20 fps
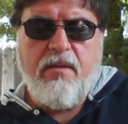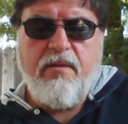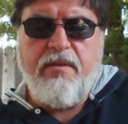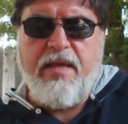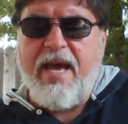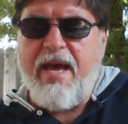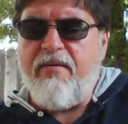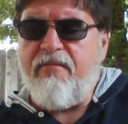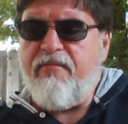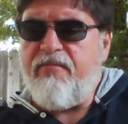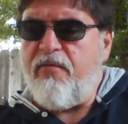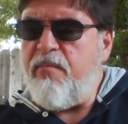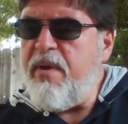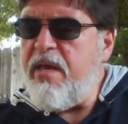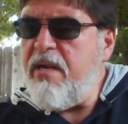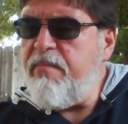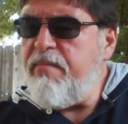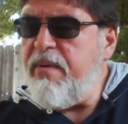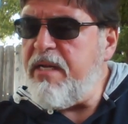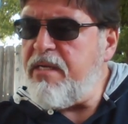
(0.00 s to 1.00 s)
That for
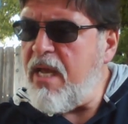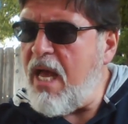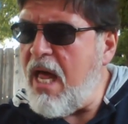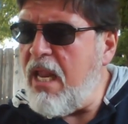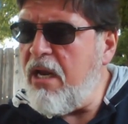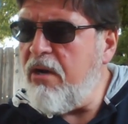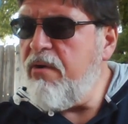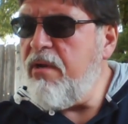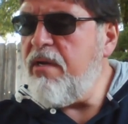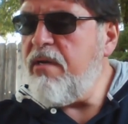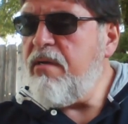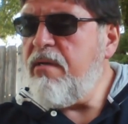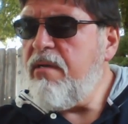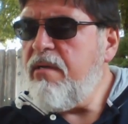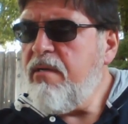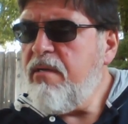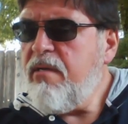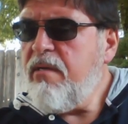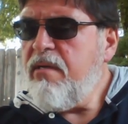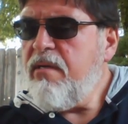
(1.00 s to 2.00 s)
me to be tolerant,
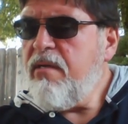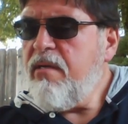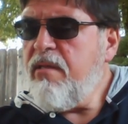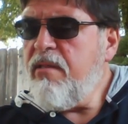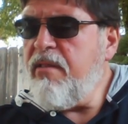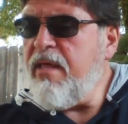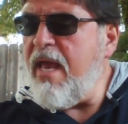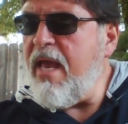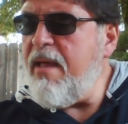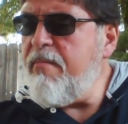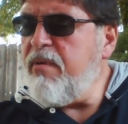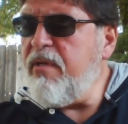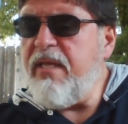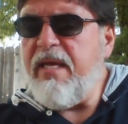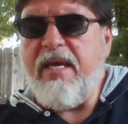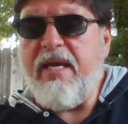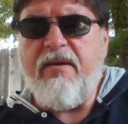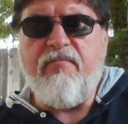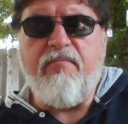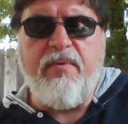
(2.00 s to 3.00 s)
they
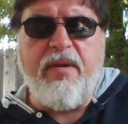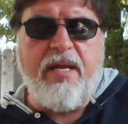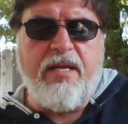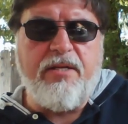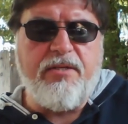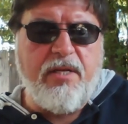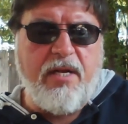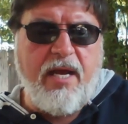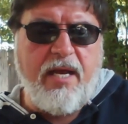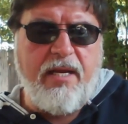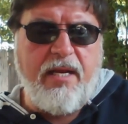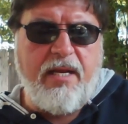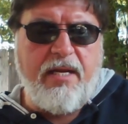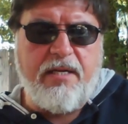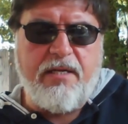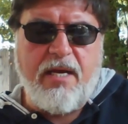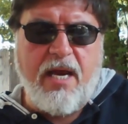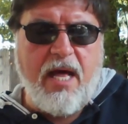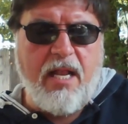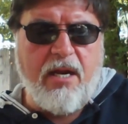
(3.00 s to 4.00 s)
believe, means that I
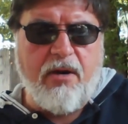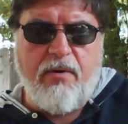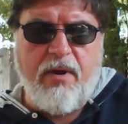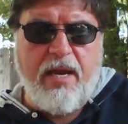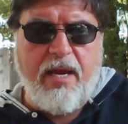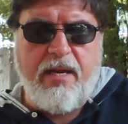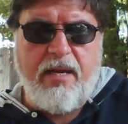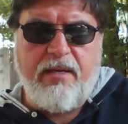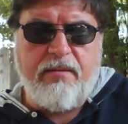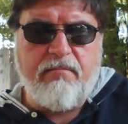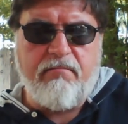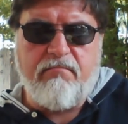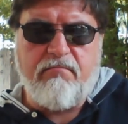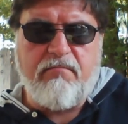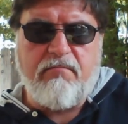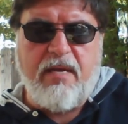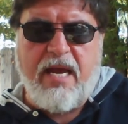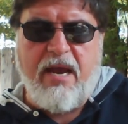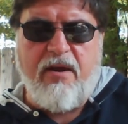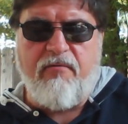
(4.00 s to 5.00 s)
need to tolerate
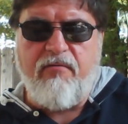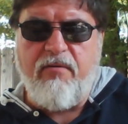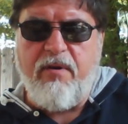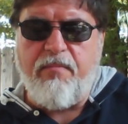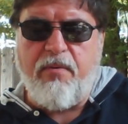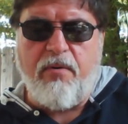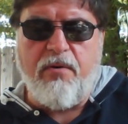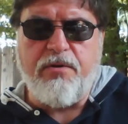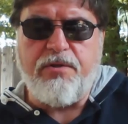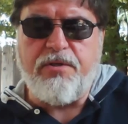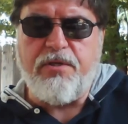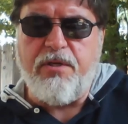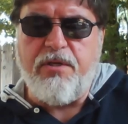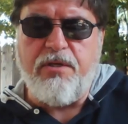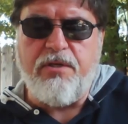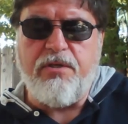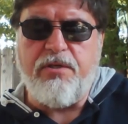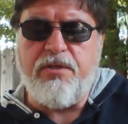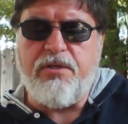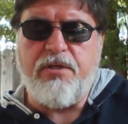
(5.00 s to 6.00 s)
every
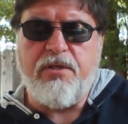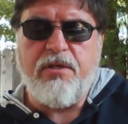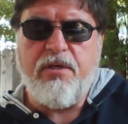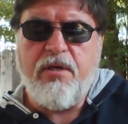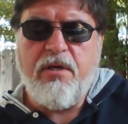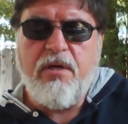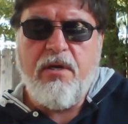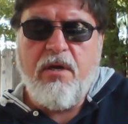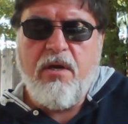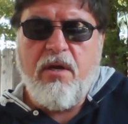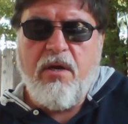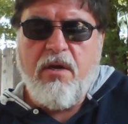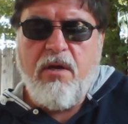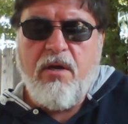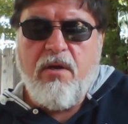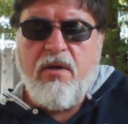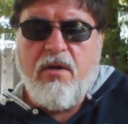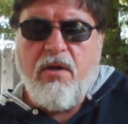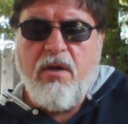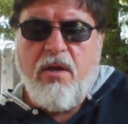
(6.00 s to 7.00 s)
person's
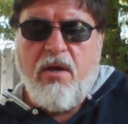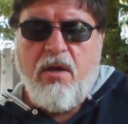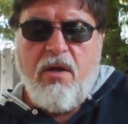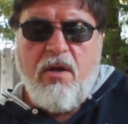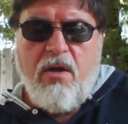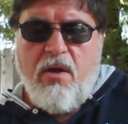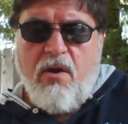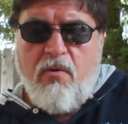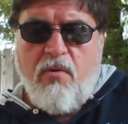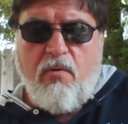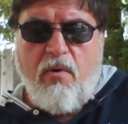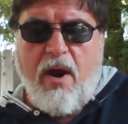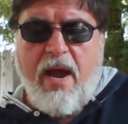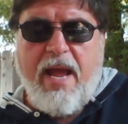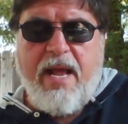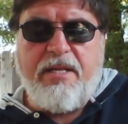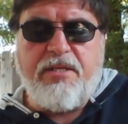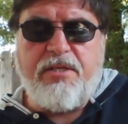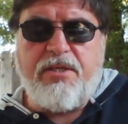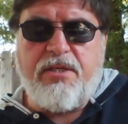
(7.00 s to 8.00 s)

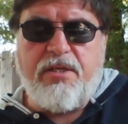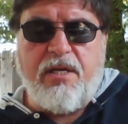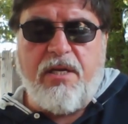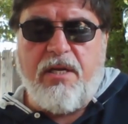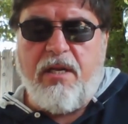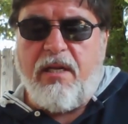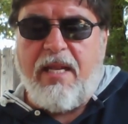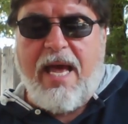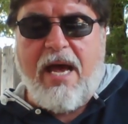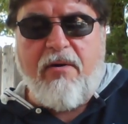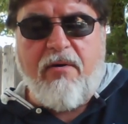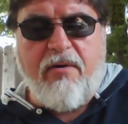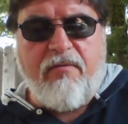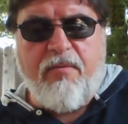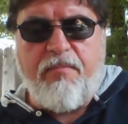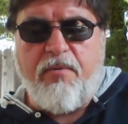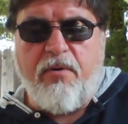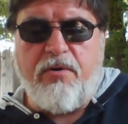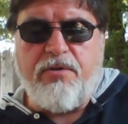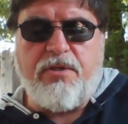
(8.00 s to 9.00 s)
rights and allow
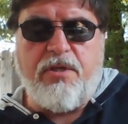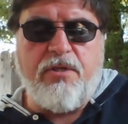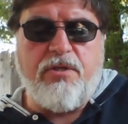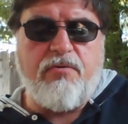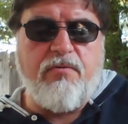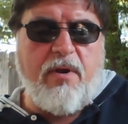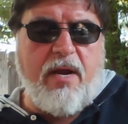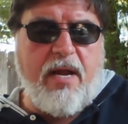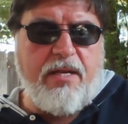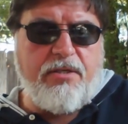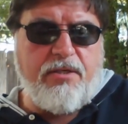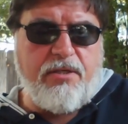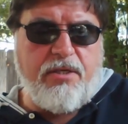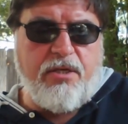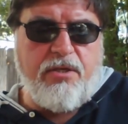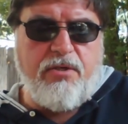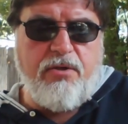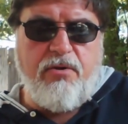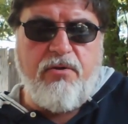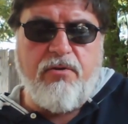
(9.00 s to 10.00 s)
every person's rights
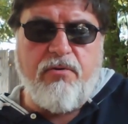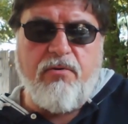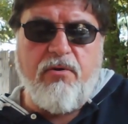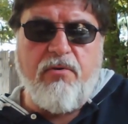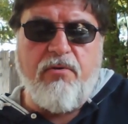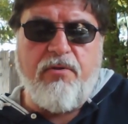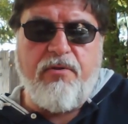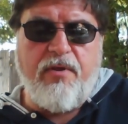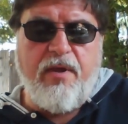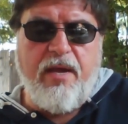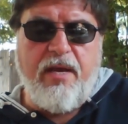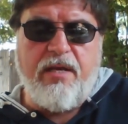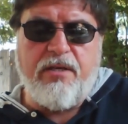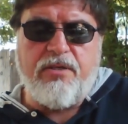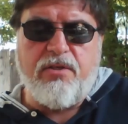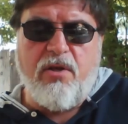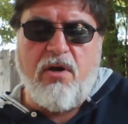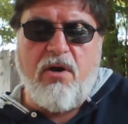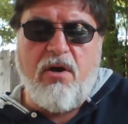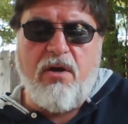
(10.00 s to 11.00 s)
to do their own thing
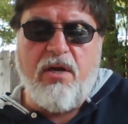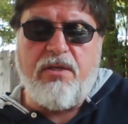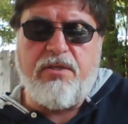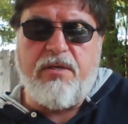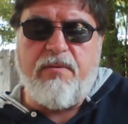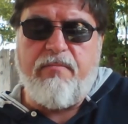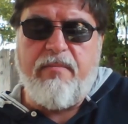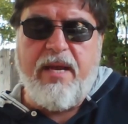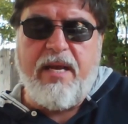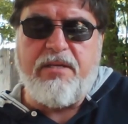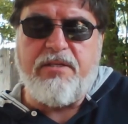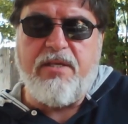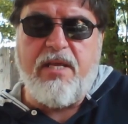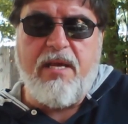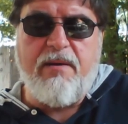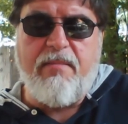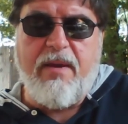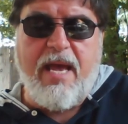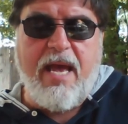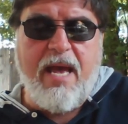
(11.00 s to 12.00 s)
as long as it makes
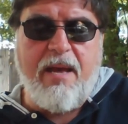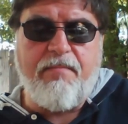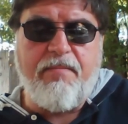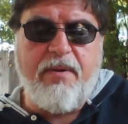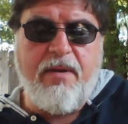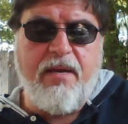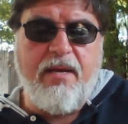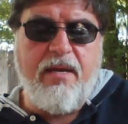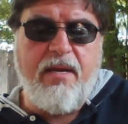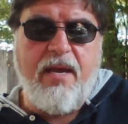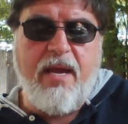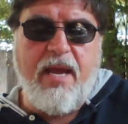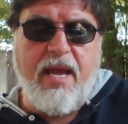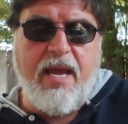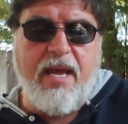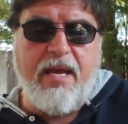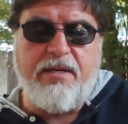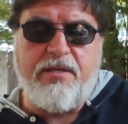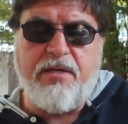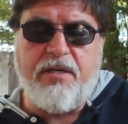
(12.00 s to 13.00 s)
them happy,
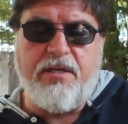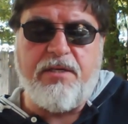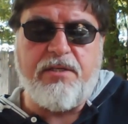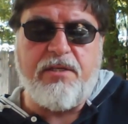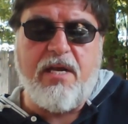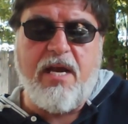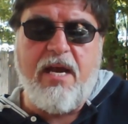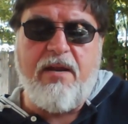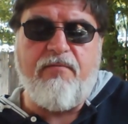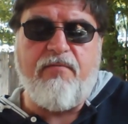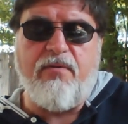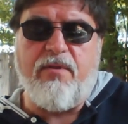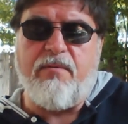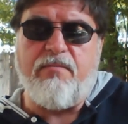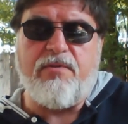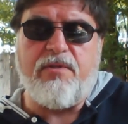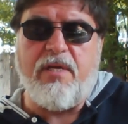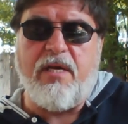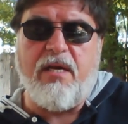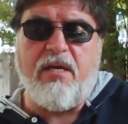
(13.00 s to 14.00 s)
and to decide for
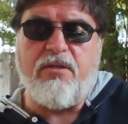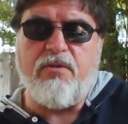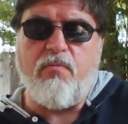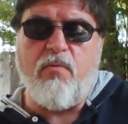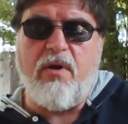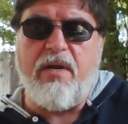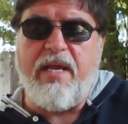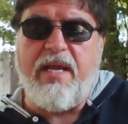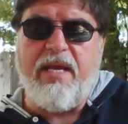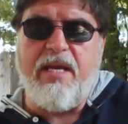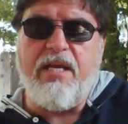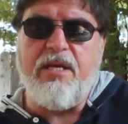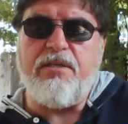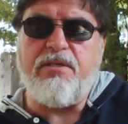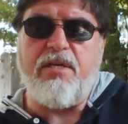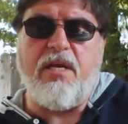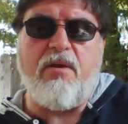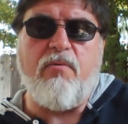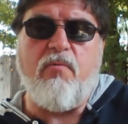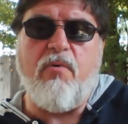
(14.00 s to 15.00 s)
themselves what
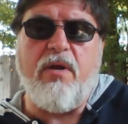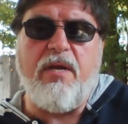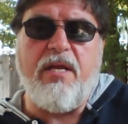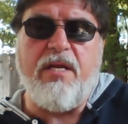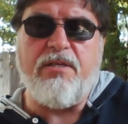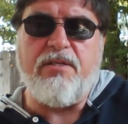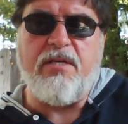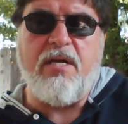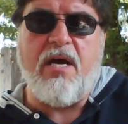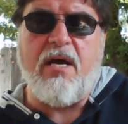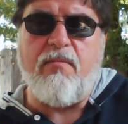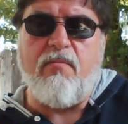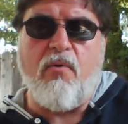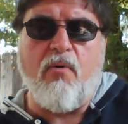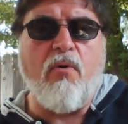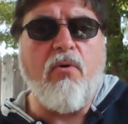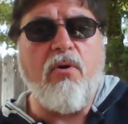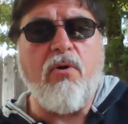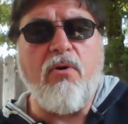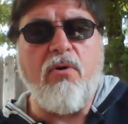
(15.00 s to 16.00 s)
is and what is not
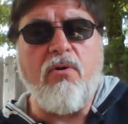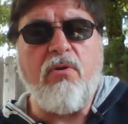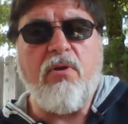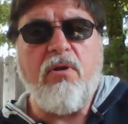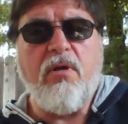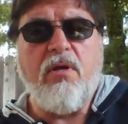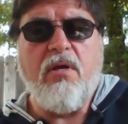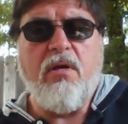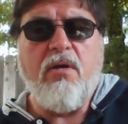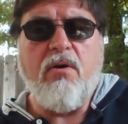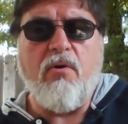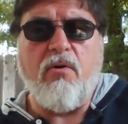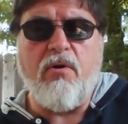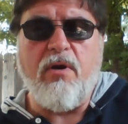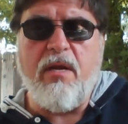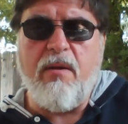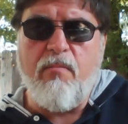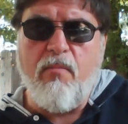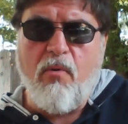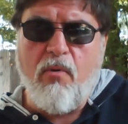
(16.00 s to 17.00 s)
moral
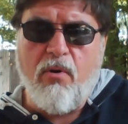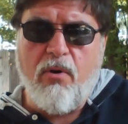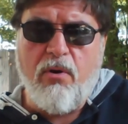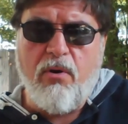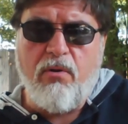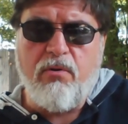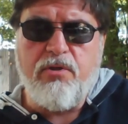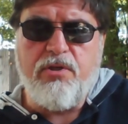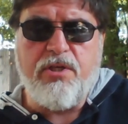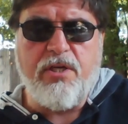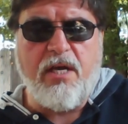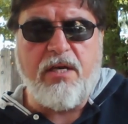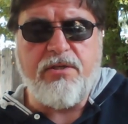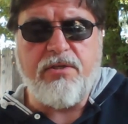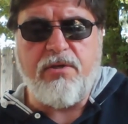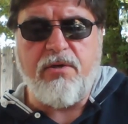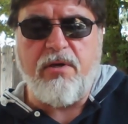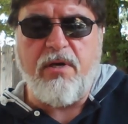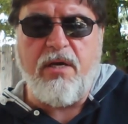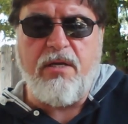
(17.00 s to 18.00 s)
or immoral,
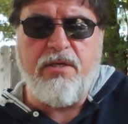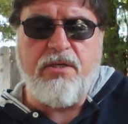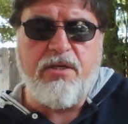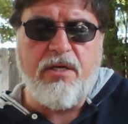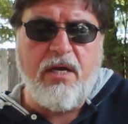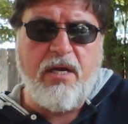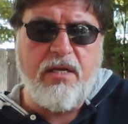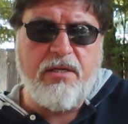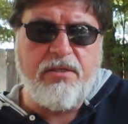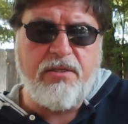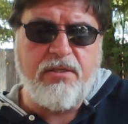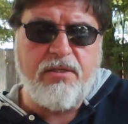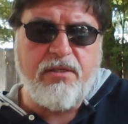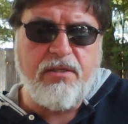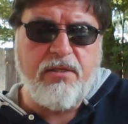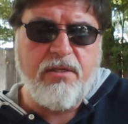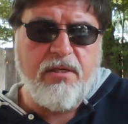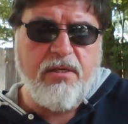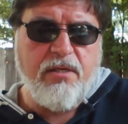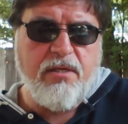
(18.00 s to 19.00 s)
just or
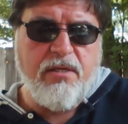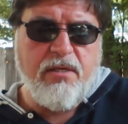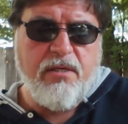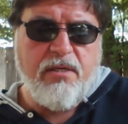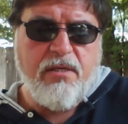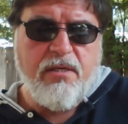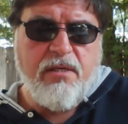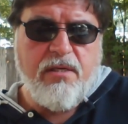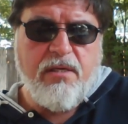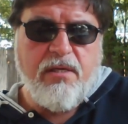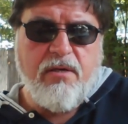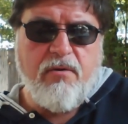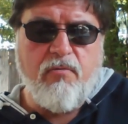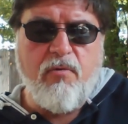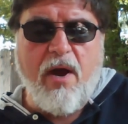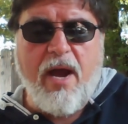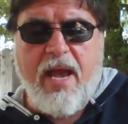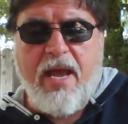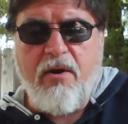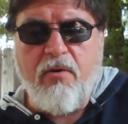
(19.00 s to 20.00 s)
unjust,
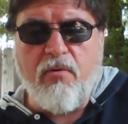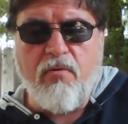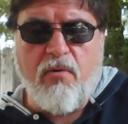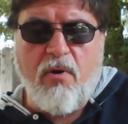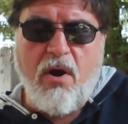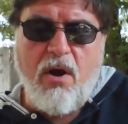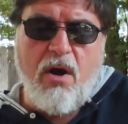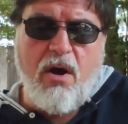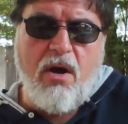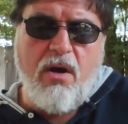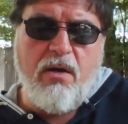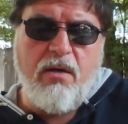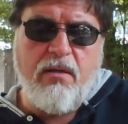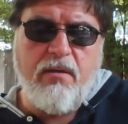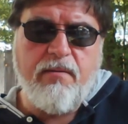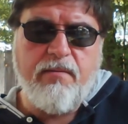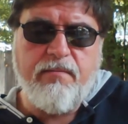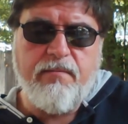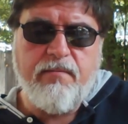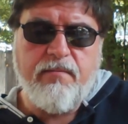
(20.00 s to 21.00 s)
right or wrong,
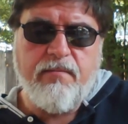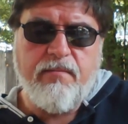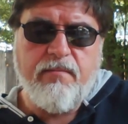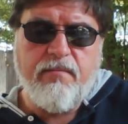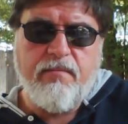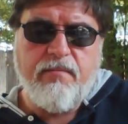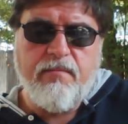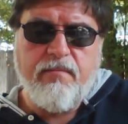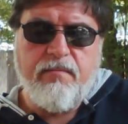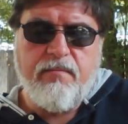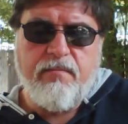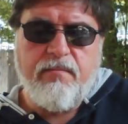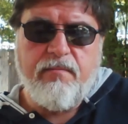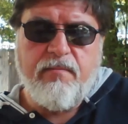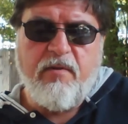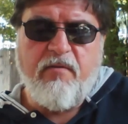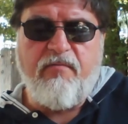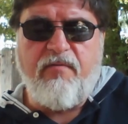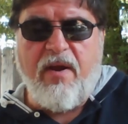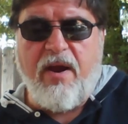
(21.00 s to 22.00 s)

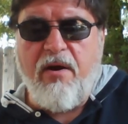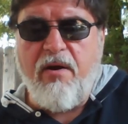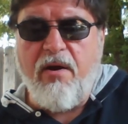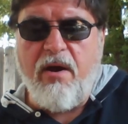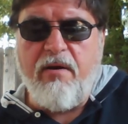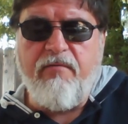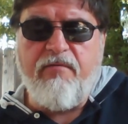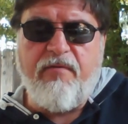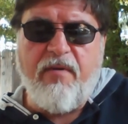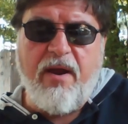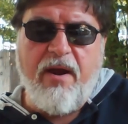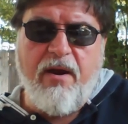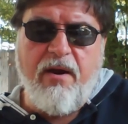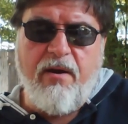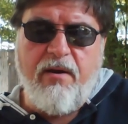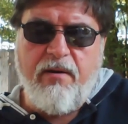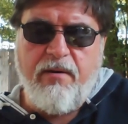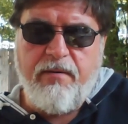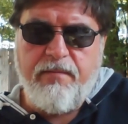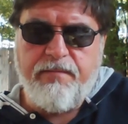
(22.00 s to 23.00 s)
fair,
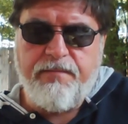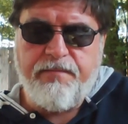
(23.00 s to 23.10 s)
unfair,